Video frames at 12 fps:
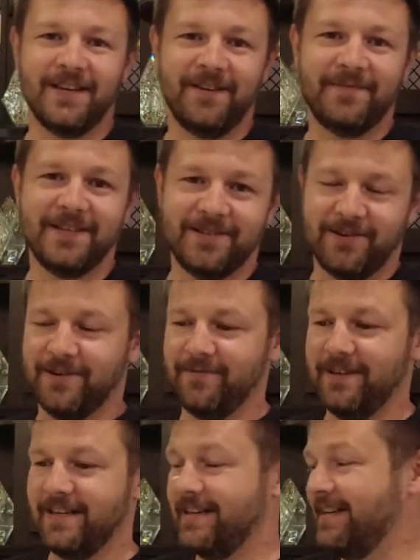of this
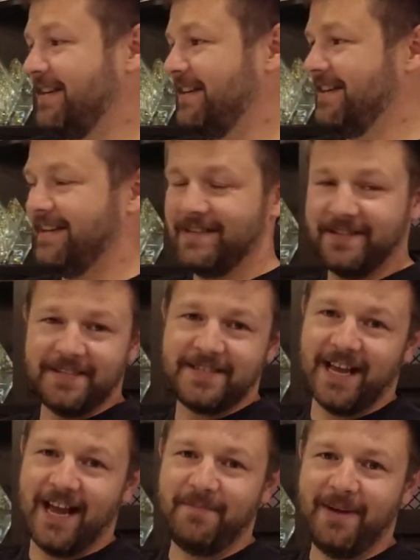RV is the
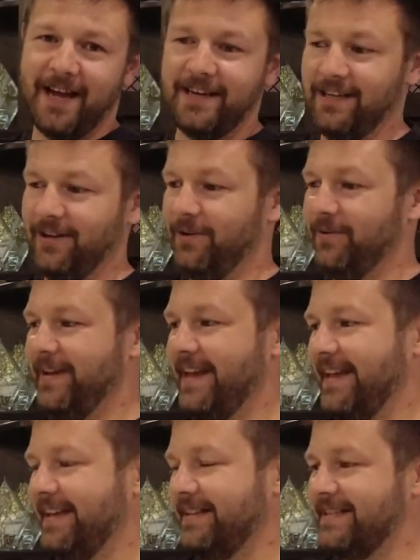side patio.
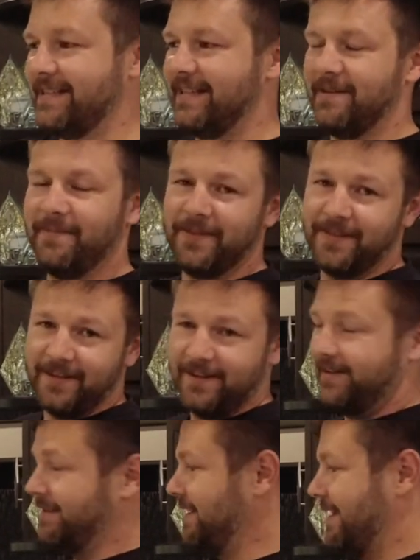It, just think about
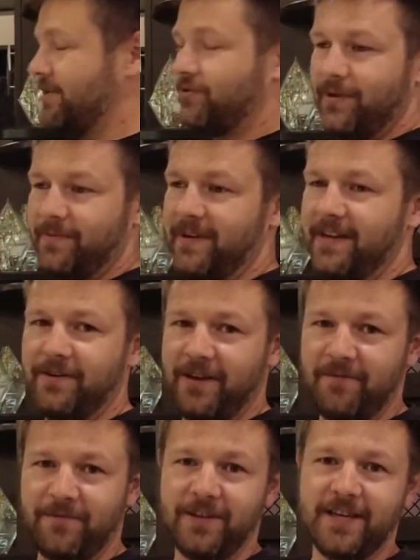the, the entryway
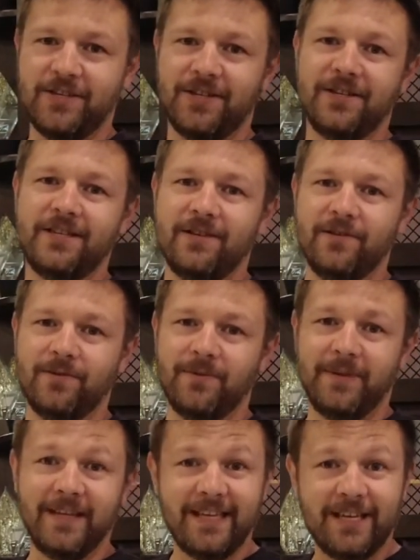in relation
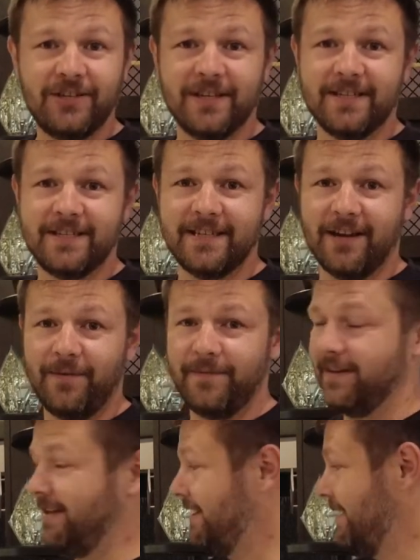to the kitchen
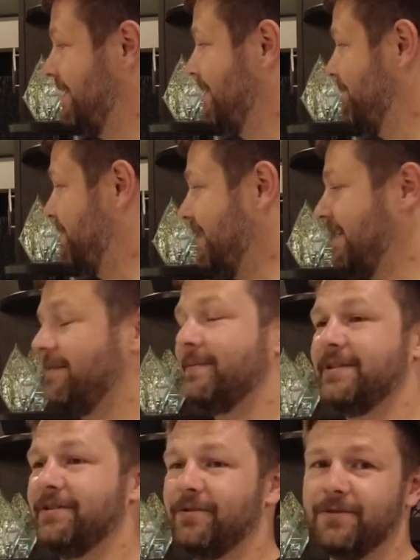itself. Being
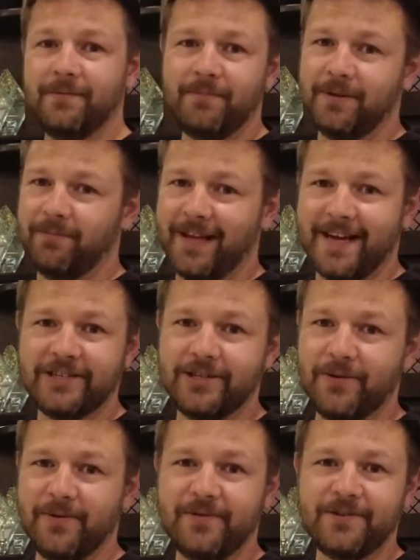able to put a
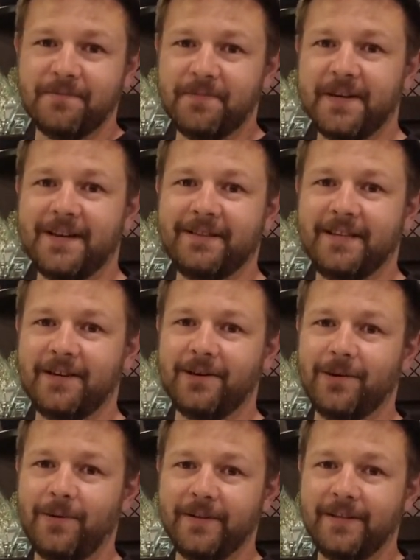Blackstone or something out
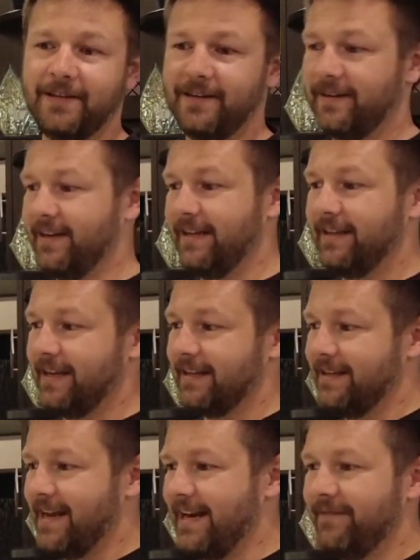there on there and
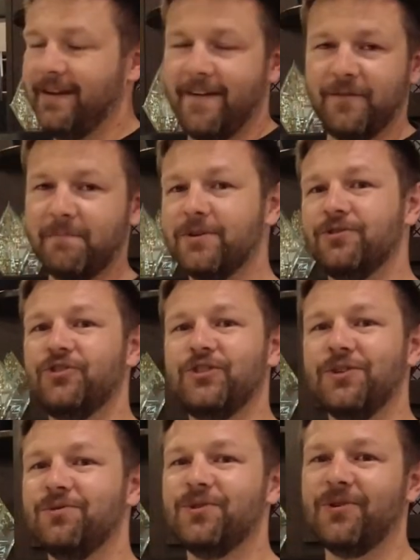like not even have to put your
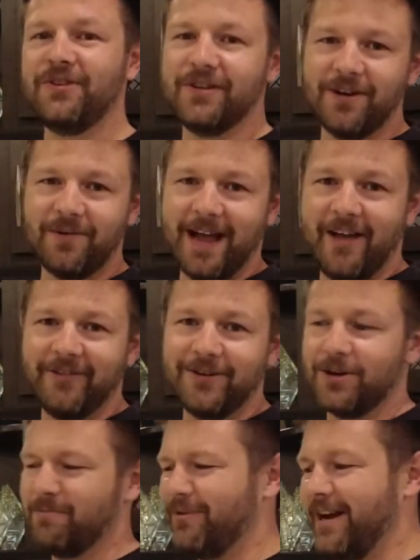shoes on to go out and
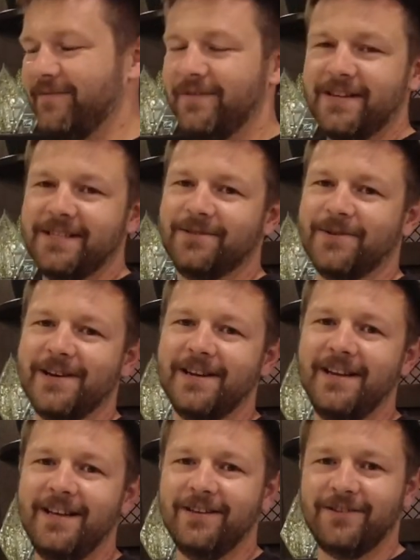cook breakfast
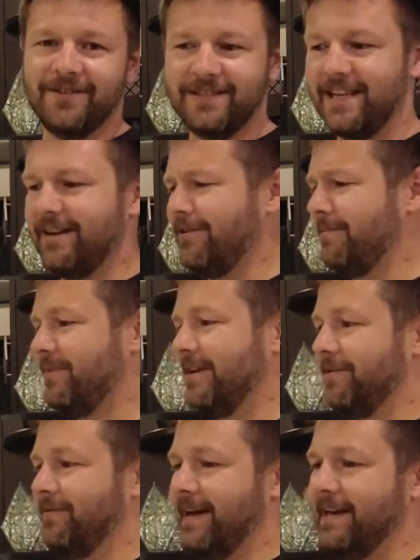or cook dinner and
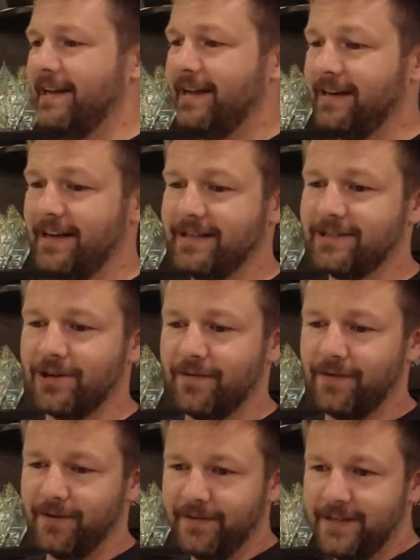bring it right in and
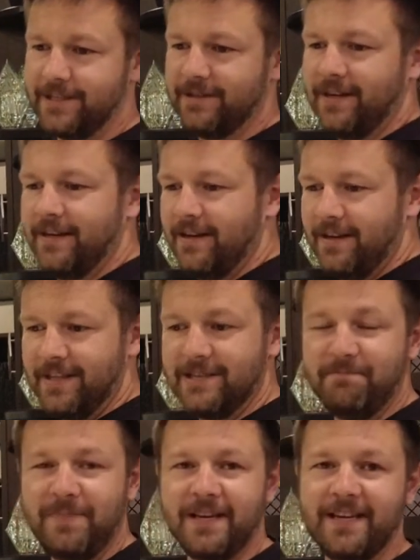serve it on this, this
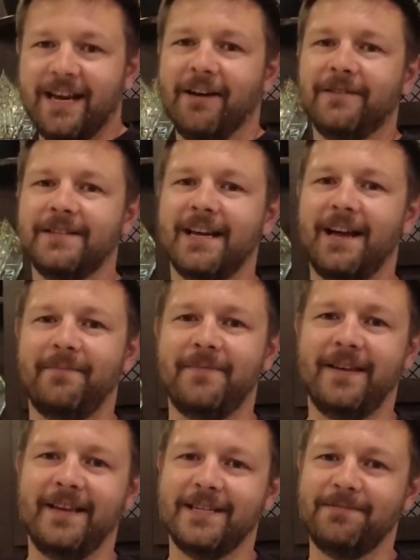big
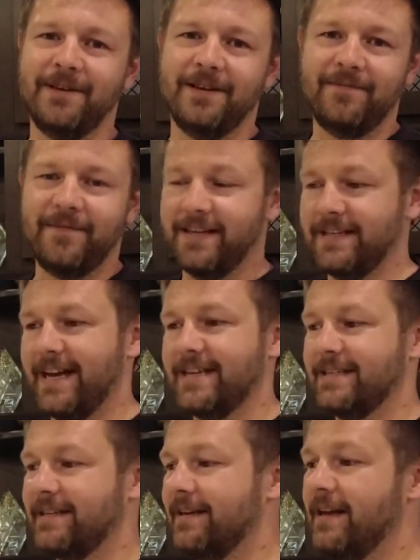countertop has been
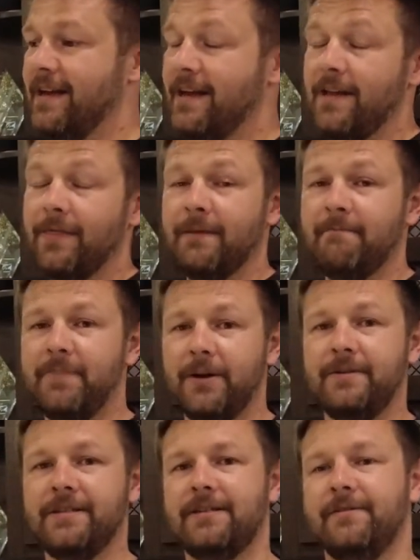fantastic. The
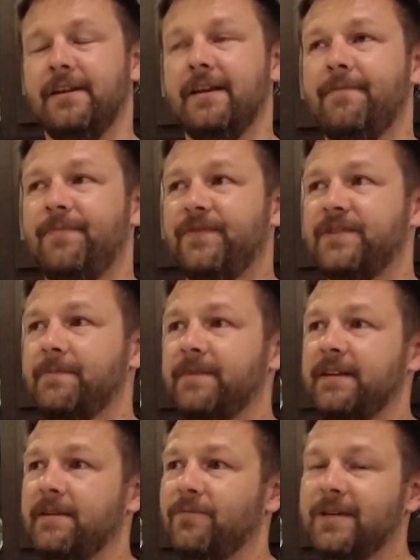bonus to it and
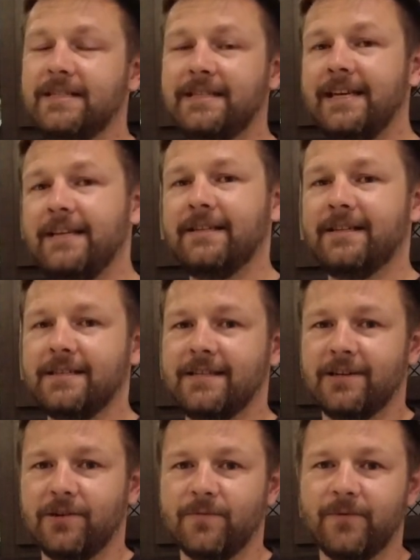something that we didn't
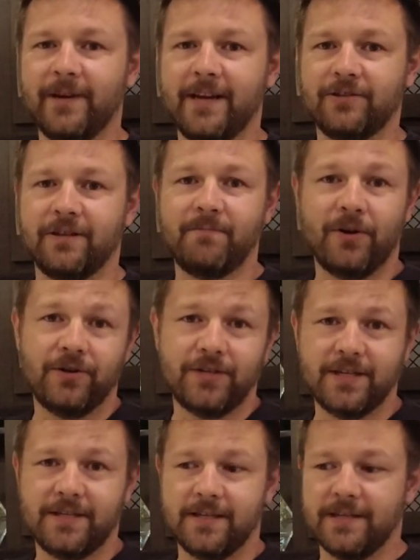consider when we actually
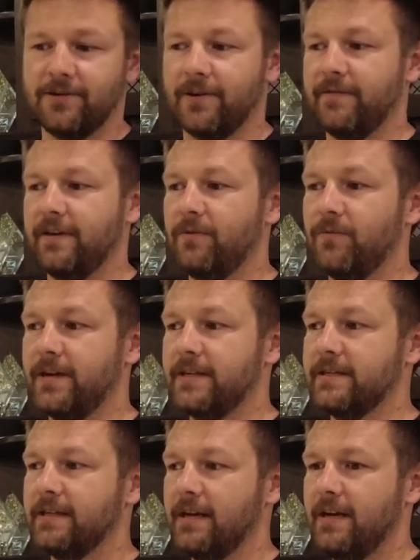purchased this RV
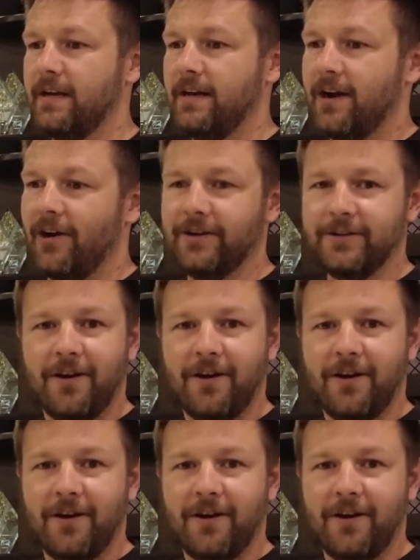was our